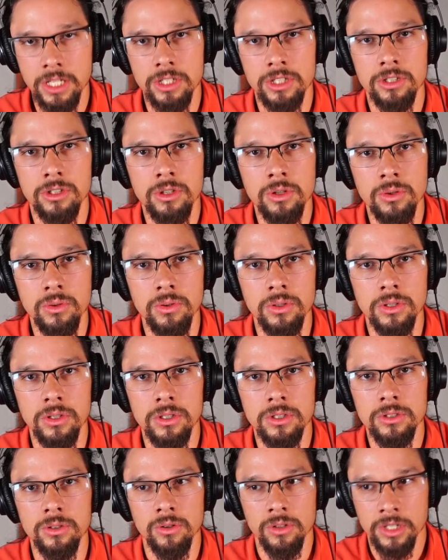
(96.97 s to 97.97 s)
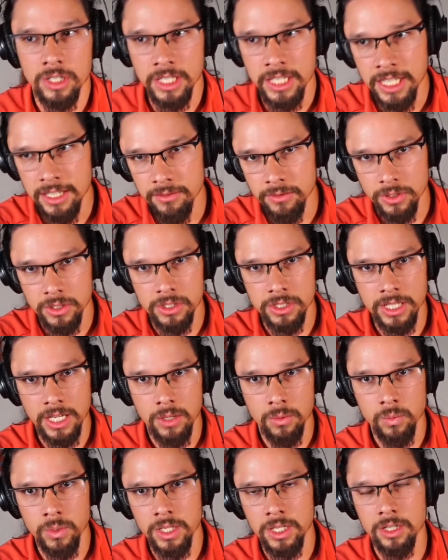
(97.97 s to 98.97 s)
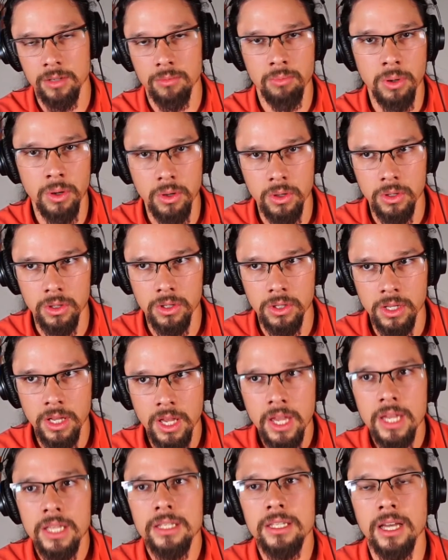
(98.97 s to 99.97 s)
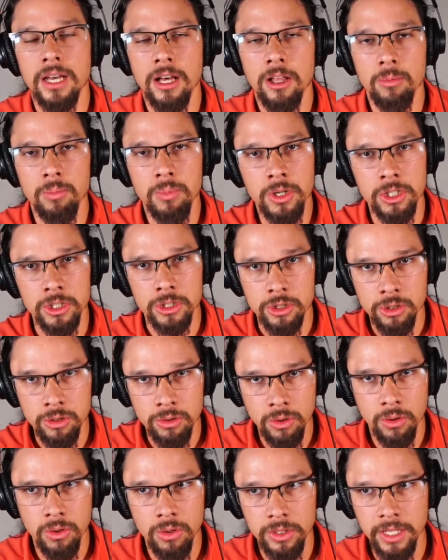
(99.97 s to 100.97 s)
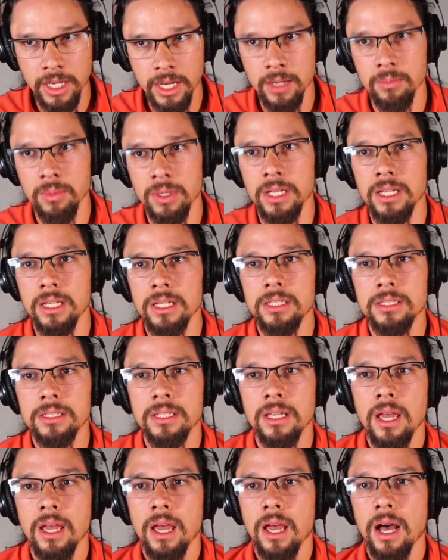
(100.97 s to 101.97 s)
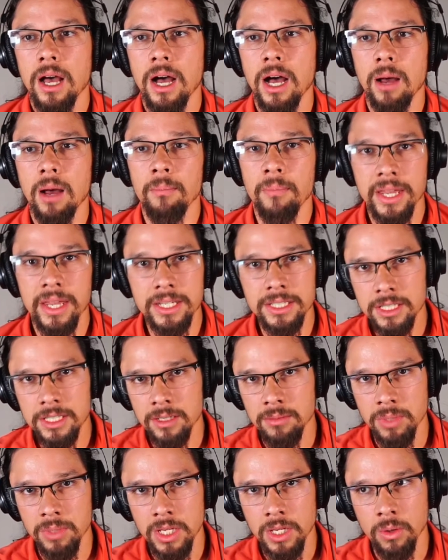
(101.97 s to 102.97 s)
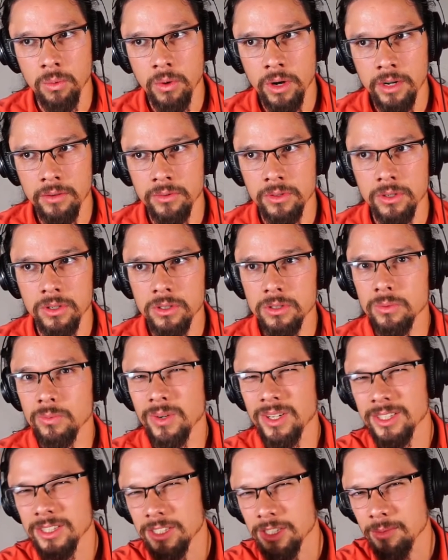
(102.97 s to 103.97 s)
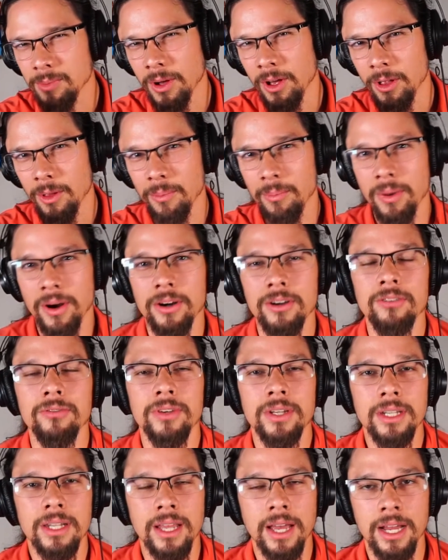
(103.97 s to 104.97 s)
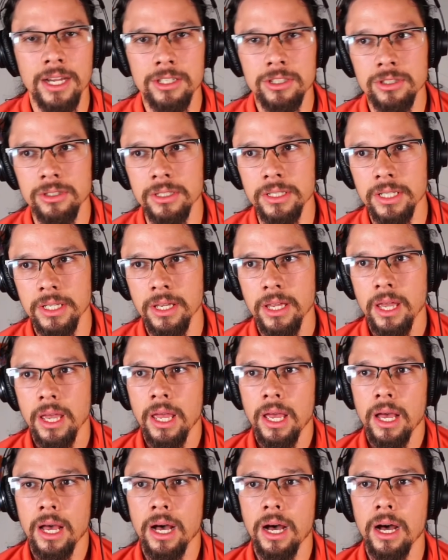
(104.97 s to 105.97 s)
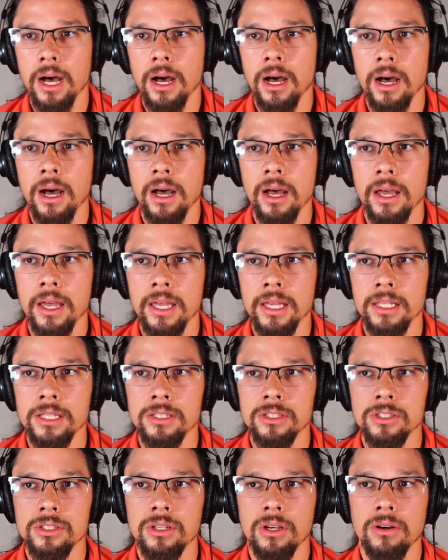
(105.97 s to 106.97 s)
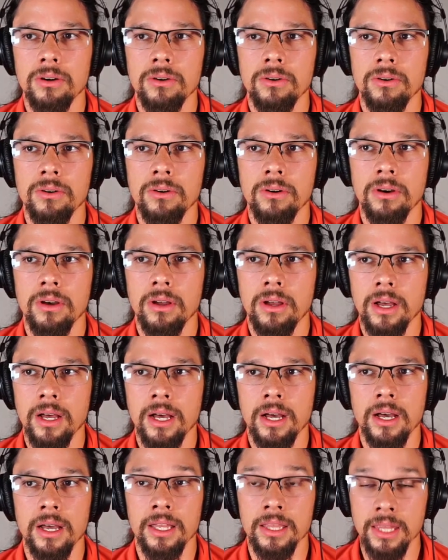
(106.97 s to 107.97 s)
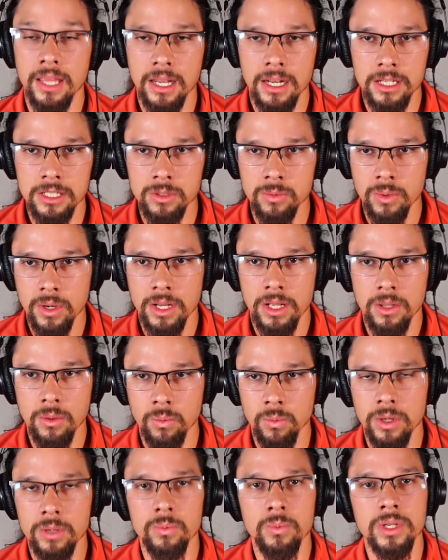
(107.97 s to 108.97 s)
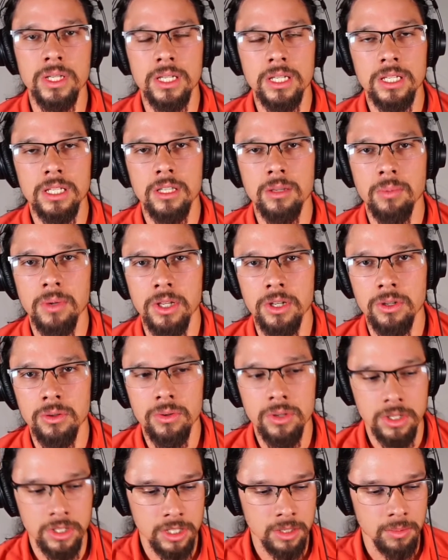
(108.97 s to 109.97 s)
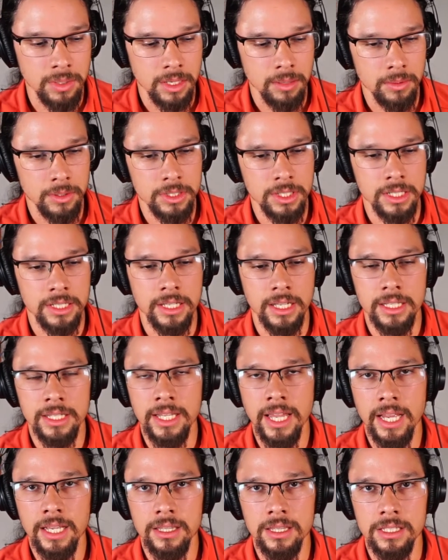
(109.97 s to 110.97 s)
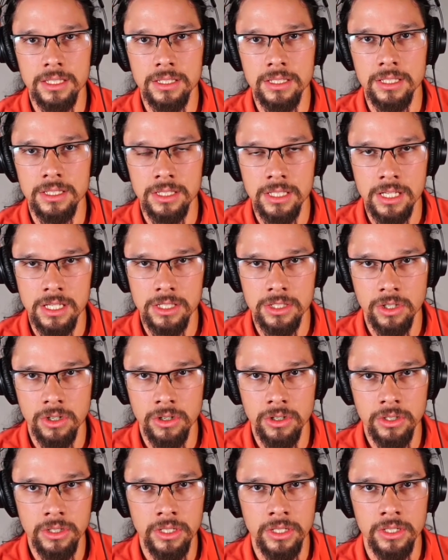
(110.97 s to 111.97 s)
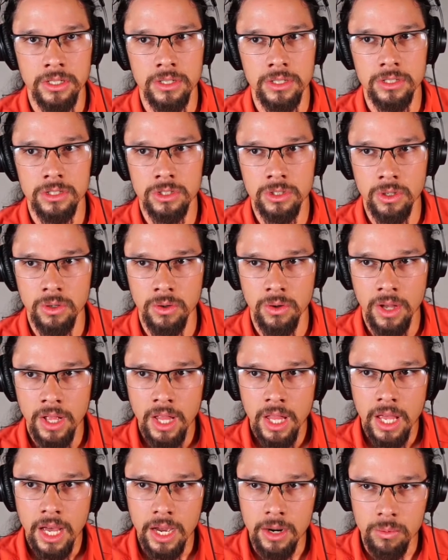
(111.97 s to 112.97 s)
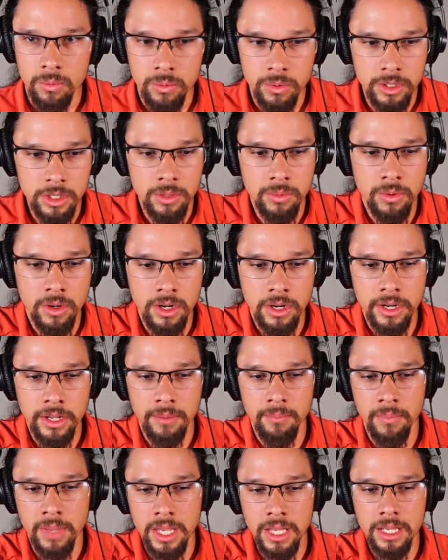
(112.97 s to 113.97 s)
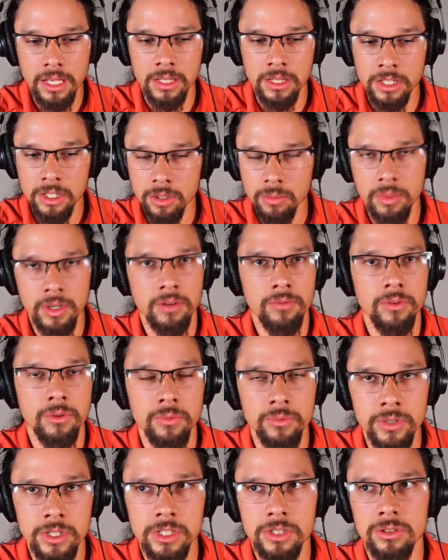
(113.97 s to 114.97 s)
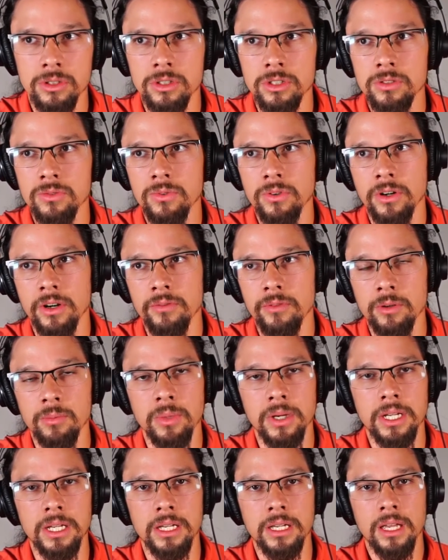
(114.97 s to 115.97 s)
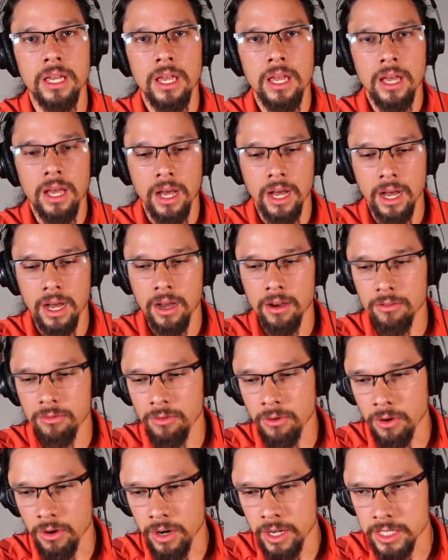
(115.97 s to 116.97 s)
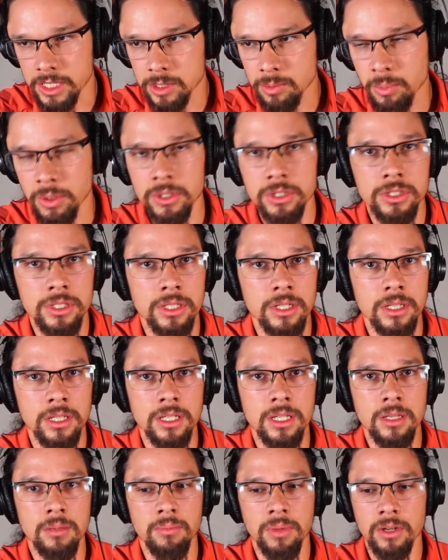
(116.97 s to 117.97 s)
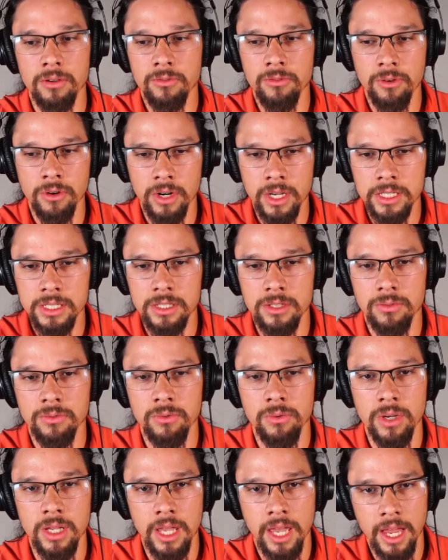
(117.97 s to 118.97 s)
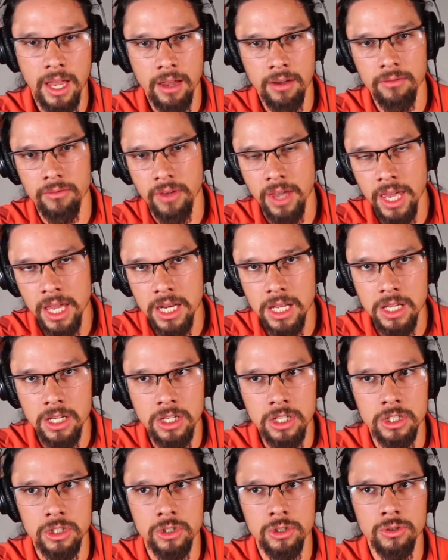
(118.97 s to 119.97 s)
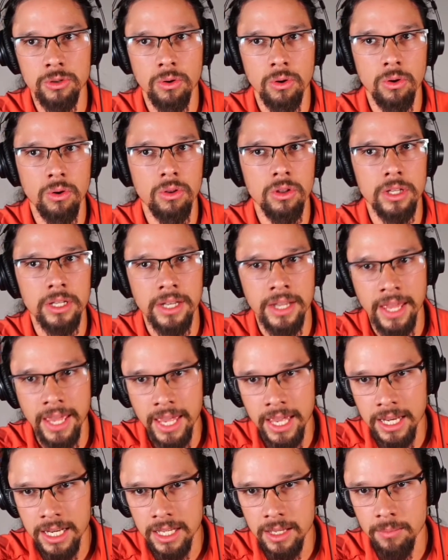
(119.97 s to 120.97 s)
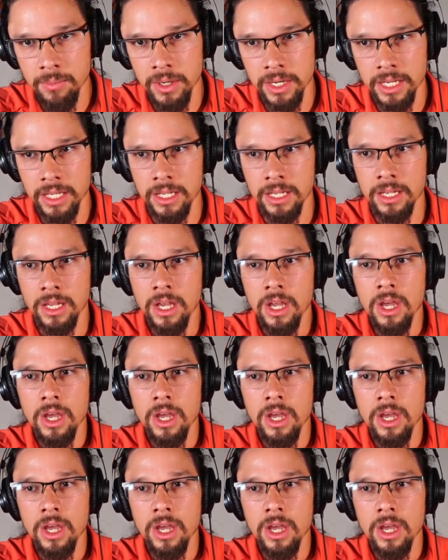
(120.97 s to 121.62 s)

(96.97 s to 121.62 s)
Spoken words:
tools or levers that we could pull to help control diabetes, medicine being one of those, one small part of it actually. And then as well, what we need to be doing to be able to detect this disease earlier. And so I really wanted to make a little bit of a resource for everybody, for us personally, but for us, if we have any control in anybody,